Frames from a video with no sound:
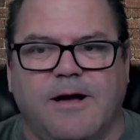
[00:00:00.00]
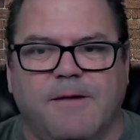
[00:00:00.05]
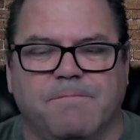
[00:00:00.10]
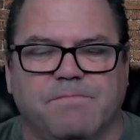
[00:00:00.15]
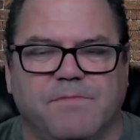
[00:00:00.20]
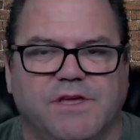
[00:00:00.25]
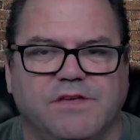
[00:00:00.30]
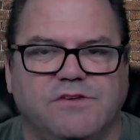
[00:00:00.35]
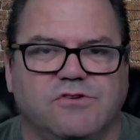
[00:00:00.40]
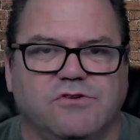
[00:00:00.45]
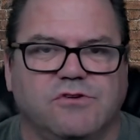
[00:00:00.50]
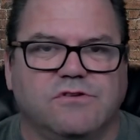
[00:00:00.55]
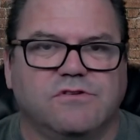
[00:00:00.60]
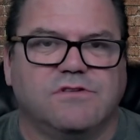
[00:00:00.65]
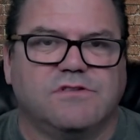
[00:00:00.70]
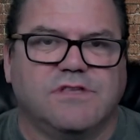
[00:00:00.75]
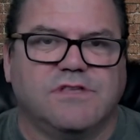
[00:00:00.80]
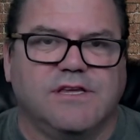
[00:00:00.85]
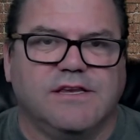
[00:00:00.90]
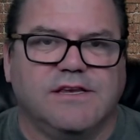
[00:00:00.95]
as soon as
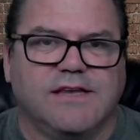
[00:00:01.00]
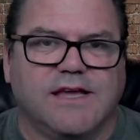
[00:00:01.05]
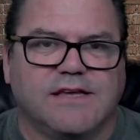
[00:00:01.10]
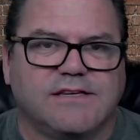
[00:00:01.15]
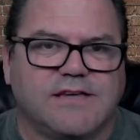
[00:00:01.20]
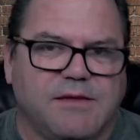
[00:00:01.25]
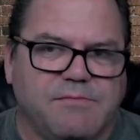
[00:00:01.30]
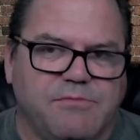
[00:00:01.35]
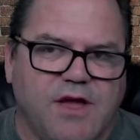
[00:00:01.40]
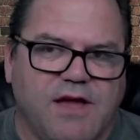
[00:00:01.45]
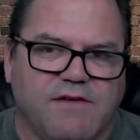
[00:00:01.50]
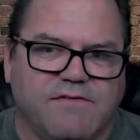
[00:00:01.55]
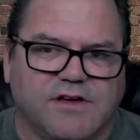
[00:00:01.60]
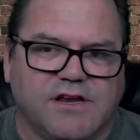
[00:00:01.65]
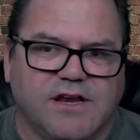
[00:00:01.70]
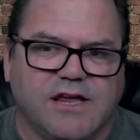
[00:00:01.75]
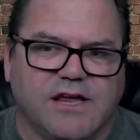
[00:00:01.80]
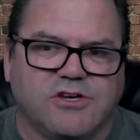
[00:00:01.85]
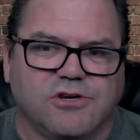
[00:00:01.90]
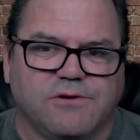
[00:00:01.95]
the next time you have a
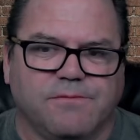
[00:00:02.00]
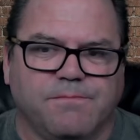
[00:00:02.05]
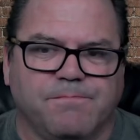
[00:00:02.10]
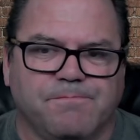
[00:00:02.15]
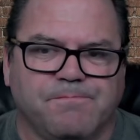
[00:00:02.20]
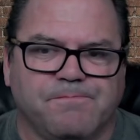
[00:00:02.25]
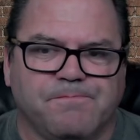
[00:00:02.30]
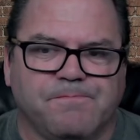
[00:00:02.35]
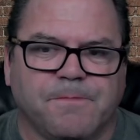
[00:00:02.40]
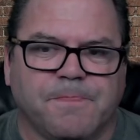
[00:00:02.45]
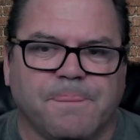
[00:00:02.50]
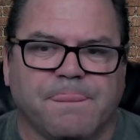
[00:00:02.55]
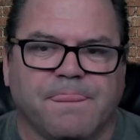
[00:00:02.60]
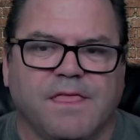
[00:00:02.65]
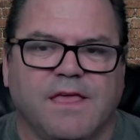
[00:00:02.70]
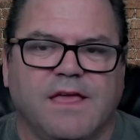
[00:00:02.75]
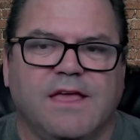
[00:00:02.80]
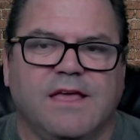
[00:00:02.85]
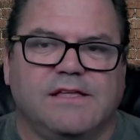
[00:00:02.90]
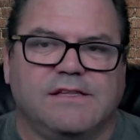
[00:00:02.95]
connection.
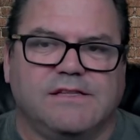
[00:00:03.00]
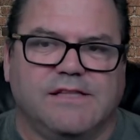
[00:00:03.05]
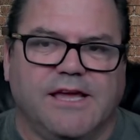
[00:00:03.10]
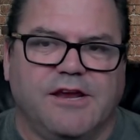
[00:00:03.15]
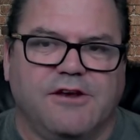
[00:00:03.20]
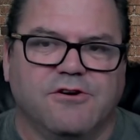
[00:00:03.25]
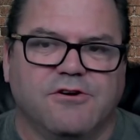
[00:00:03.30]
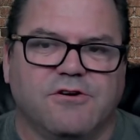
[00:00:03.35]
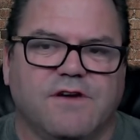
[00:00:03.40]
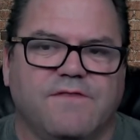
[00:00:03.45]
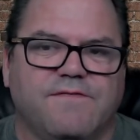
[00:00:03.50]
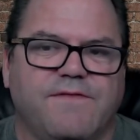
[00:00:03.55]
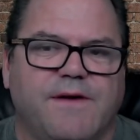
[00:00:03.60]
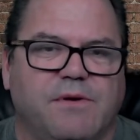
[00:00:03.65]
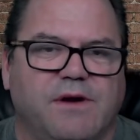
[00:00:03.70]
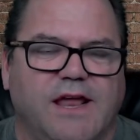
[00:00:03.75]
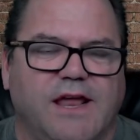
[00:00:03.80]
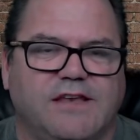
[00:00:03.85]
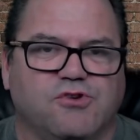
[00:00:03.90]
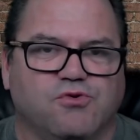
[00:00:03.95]
Later, if I would
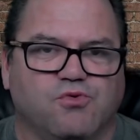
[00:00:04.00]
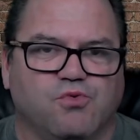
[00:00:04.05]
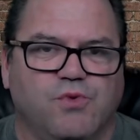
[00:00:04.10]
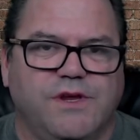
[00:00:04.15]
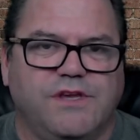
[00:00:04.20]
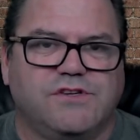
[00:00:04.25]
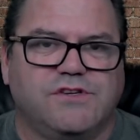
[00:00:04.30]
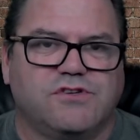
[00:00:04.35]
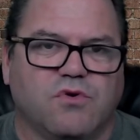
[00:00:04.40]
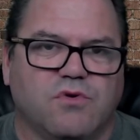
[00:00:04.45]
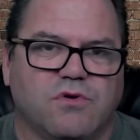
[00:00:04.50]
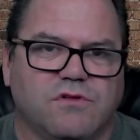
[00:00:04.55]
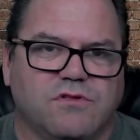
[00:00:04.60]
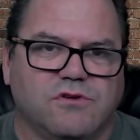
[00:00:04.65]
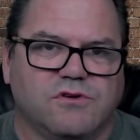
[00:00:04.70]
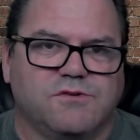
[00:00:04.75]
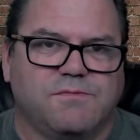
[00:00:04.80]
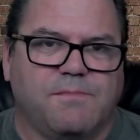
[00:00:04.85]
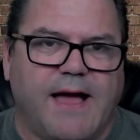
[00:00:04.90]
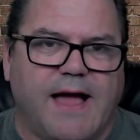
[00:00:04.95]
like to restore
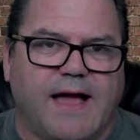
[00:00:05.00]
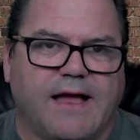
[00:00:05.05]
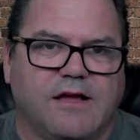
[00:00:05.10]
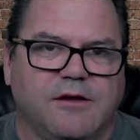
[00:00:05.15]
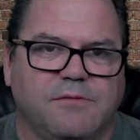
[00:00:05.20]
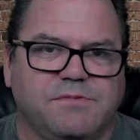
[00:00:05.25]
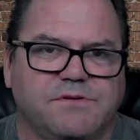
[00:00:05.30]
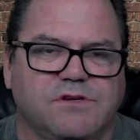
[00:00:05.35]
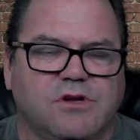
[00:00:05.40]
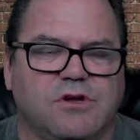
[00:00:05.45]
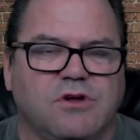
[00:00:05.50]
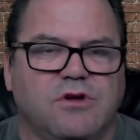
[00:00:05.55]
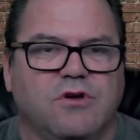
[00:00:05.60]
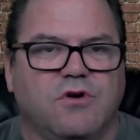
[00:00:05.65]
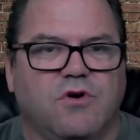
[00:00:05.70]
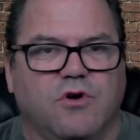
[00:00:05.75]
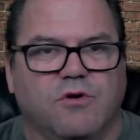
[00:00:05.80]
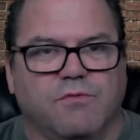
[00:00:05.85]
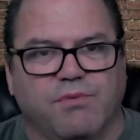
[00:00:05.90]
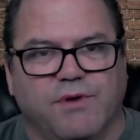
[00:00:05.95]
those backups
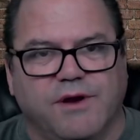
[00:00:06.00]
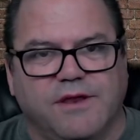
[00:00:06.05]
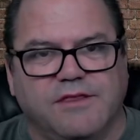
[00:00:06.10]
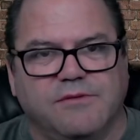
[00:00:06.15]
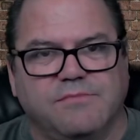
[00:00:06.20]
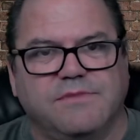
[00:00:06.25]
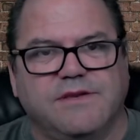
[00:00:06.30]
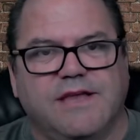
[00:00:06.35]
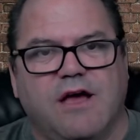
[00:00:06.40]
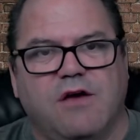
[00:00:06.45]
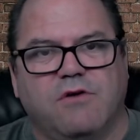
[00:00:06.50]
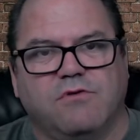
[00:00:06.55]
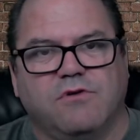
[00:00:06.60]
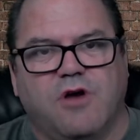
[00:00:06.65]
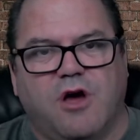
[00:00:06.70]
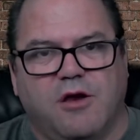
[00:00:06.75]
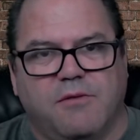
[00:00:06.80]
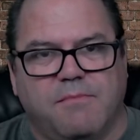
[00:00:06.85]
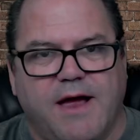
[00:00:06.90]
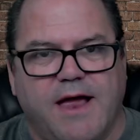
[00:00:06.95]
or bring them down
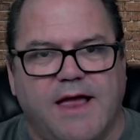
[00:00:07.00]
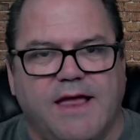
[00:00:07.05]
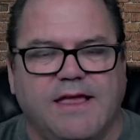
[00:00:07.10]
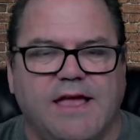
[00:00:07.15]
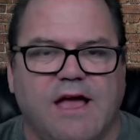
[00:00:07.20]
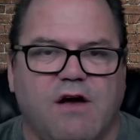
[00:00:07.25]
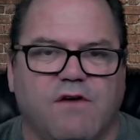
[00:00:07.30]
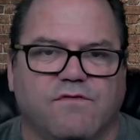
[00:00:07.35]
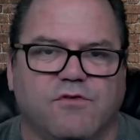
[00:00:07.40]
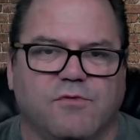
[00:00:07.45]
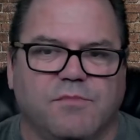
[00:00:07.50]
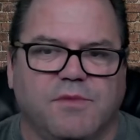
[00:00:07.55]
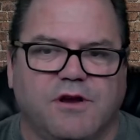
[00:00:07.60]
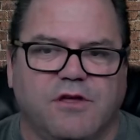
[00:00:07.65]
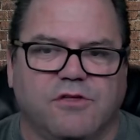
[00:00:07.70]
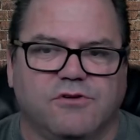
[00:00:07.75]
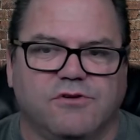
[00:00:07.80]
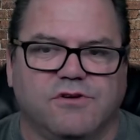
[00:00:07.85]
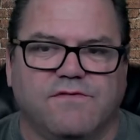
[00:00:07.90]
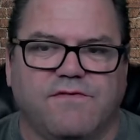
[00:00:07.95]
on my account from
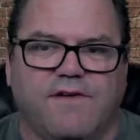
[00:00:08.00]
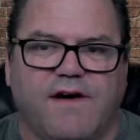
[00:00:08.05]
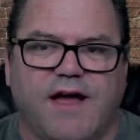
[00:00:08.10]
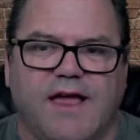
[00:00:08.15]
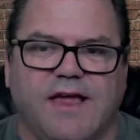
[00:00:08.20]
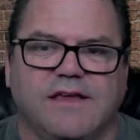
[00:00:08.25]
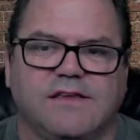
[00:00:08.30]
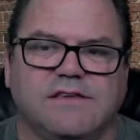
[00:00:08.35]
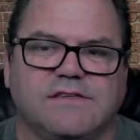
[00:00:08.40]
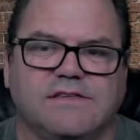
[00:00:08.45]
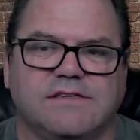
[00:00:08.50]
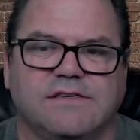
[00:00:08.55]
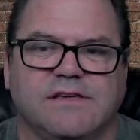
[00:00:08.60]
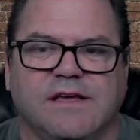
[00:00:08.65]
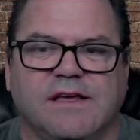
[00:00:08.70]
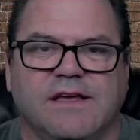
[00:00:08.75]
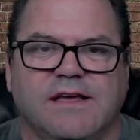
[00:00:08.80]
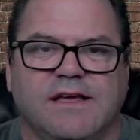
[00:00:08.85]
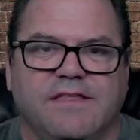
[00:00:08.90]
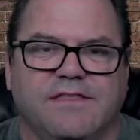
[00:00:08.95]
another device,
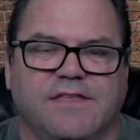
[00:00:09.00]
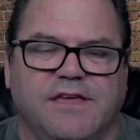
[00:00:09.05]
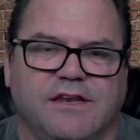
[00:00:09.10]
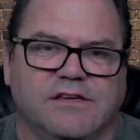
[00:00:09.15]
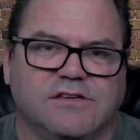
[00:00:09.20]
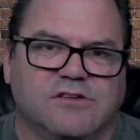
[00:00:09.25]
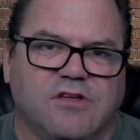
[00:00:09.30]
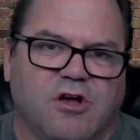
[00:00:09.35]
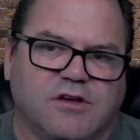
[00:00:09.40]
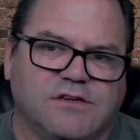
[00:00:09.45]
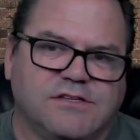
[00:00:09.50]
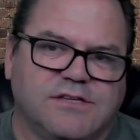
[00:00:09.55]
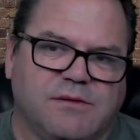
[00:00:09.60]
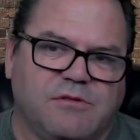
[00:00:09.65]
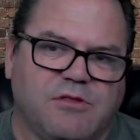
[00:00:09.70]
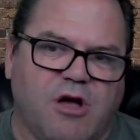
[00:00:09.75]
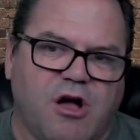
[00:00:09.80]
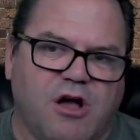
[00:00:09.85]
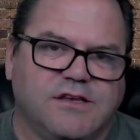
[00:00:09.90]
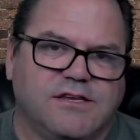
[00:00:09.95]
then as long as I'm
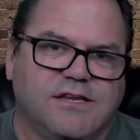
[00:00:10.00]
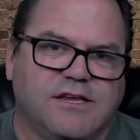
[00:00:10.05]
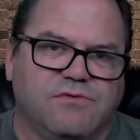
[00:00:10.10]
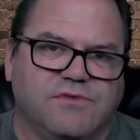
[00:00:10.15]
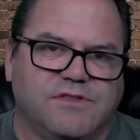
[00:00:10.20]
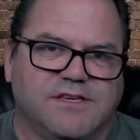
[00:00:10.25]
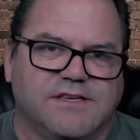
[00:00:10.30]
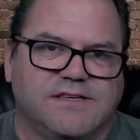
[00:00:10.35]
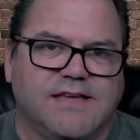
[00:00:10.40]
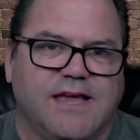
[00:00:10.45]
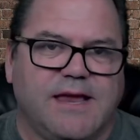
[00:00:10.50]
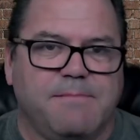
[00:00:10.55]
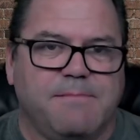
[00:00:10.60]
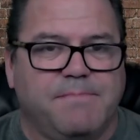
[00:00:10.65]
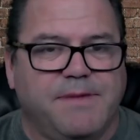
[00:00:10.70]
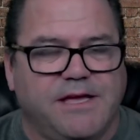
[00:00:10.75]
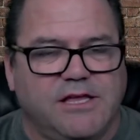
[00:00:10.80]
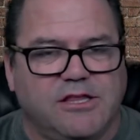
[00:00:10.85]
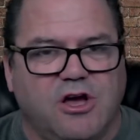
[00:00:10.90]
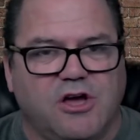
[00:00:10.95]
logged in with the same
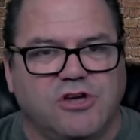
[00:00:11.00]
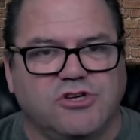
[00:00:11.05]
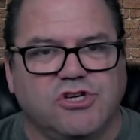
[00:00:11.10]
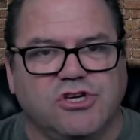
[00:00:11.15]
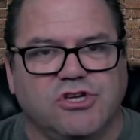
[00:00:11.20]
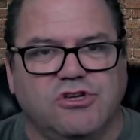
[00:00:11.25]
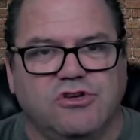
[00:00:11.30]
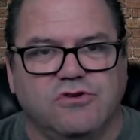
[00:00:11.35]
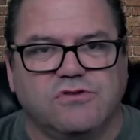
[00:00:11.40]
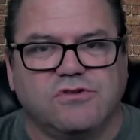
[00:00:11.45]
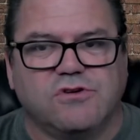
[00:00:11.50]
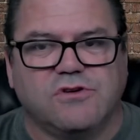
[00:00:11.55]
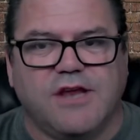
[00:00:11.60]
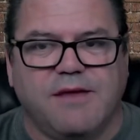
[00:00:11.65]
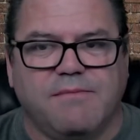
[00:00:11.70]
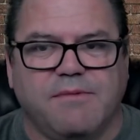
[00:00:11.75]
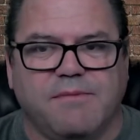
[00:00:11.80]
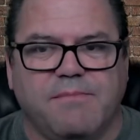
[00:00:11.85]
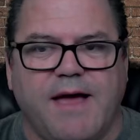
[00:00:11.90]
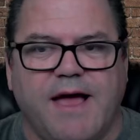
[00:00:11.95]
PitLogic
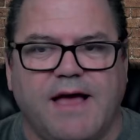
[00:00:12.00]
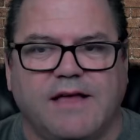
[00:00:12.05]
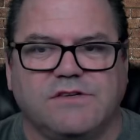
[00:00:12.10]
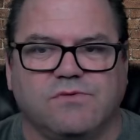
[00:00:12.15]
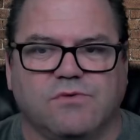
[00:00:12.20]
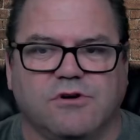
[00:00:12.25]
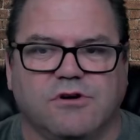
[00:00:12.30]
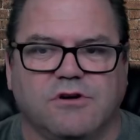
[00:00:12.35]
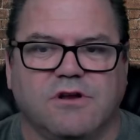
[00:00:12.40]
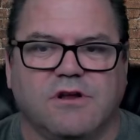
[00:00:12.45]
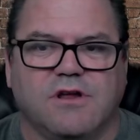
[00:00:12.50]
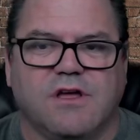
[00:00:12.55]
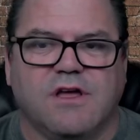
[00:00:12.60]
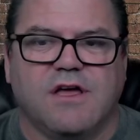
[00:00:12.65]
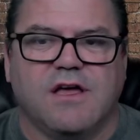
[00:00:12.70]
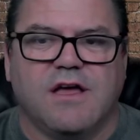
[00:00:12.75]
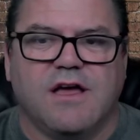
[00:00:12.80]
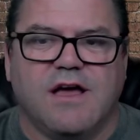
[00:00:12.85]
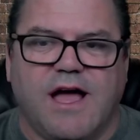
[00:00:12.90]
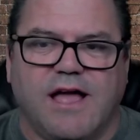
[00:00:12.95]
username and password,
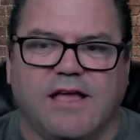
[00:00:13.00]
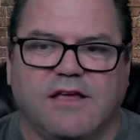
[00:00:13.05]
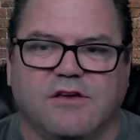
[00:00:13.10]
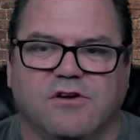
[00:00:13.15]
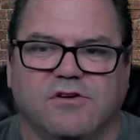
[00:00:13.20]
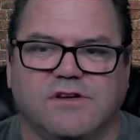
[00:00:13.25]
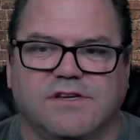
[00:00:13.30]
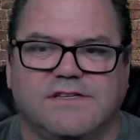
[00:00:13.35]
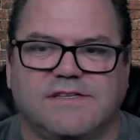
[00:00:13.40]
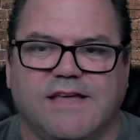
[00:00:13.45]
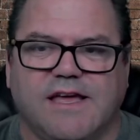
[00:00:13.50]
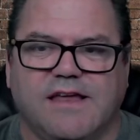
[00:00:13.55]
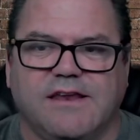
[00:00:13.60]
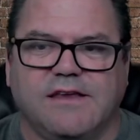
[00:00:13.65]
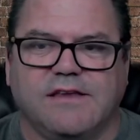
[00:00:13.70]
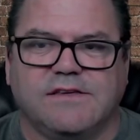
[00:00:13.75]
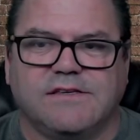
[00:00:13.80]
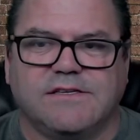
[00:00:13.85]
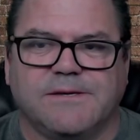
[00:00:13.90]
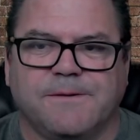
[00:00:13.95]
I can go to
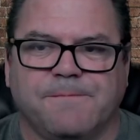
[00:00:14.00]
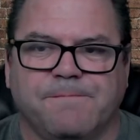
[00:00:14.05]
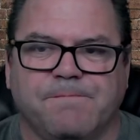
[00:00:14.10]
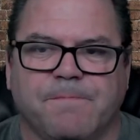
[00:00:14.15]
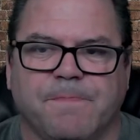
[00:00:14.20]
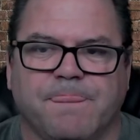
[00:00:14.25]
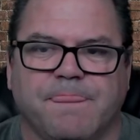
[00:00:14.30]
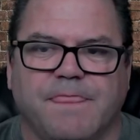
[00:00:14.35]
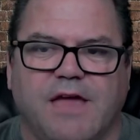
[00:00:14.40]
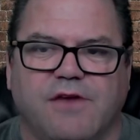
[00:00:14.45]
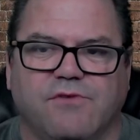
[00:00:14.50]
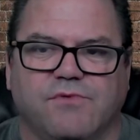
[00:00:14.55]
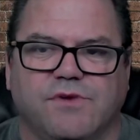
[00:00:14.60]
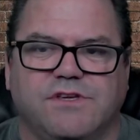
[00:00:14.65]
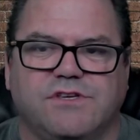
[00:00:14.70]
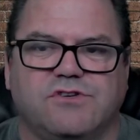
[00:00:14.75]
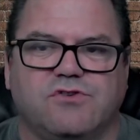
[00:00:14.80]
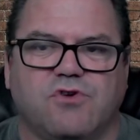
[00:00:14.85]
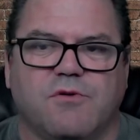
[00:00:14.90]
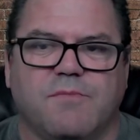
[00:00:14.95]
settings and
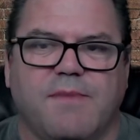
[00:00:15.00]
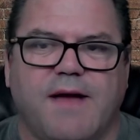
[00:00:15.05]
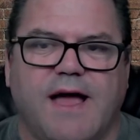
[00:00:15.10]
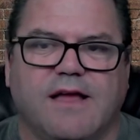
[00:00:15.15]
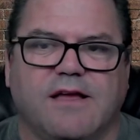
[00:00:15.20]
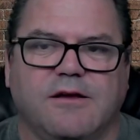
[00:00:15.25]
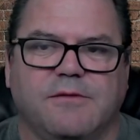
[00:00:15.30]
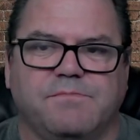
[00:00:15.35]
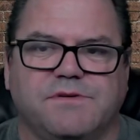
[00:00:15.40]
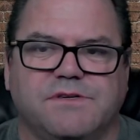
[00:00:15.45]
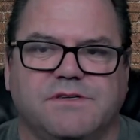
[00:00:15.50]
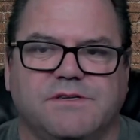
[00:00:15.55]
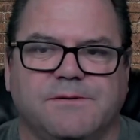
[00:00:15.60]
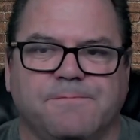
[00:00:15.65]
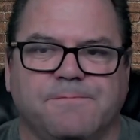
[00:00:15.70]
restore backups.